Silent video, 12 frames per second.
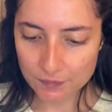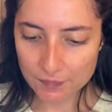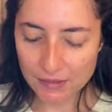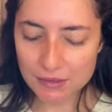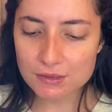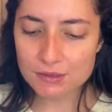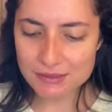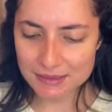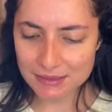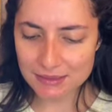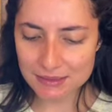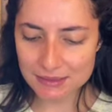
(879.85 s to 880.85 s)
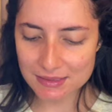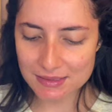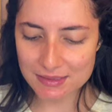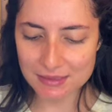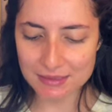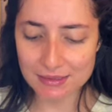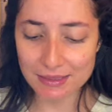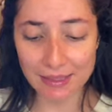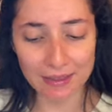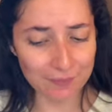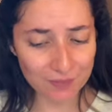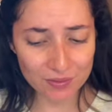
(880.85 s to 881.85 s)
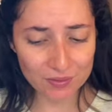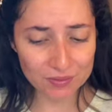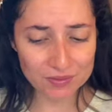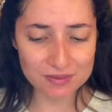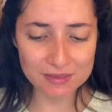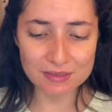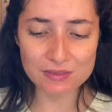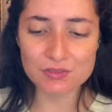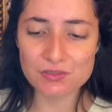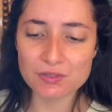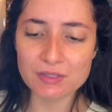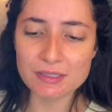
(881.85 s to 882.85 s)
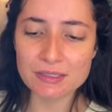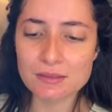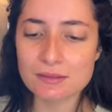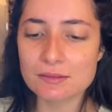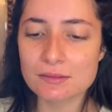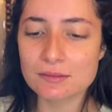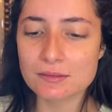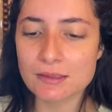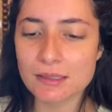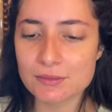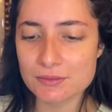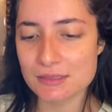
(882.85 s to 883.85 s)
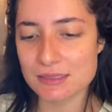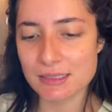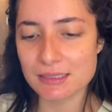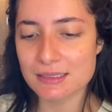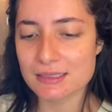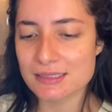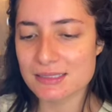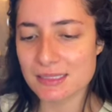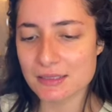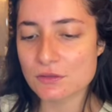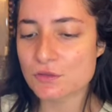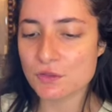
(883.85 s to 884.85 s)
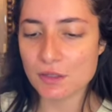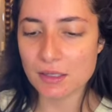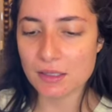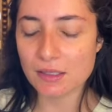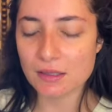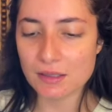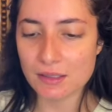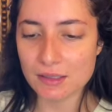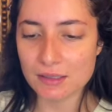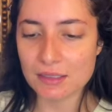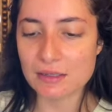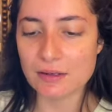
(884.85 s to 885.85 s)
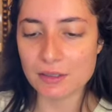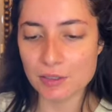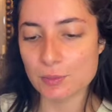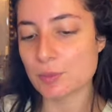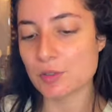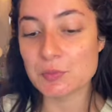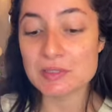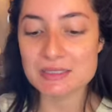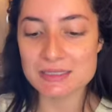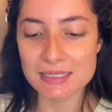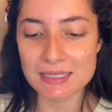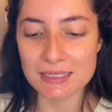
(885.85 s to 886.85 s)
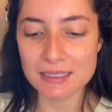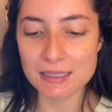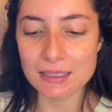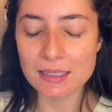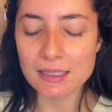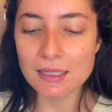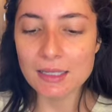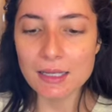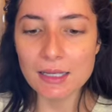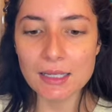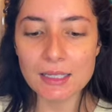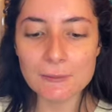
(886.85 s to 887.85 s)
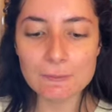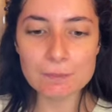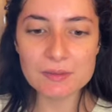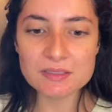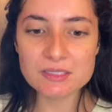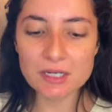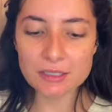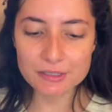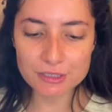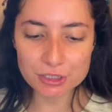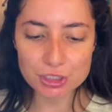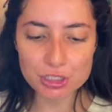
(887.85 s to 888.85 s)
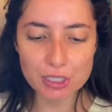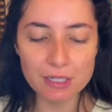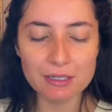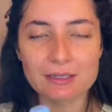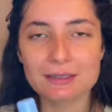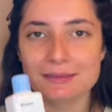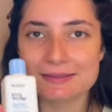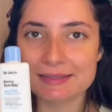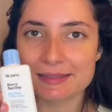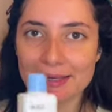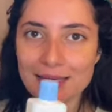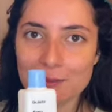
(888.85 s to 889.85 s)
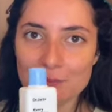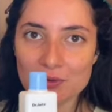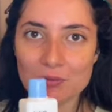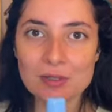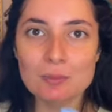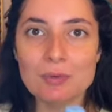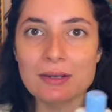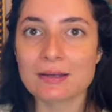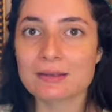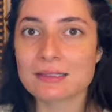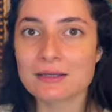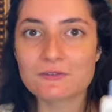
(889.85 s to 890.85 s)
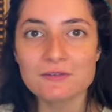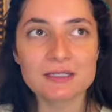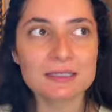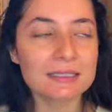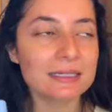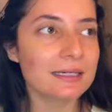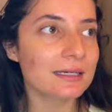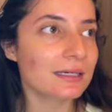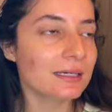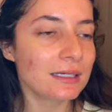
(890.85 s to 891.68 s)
this is a chemical sunscreen. I don't see any zincs or anything in here. I could be mistaken. But Dr. Jart is a K-beauty brand. I feel like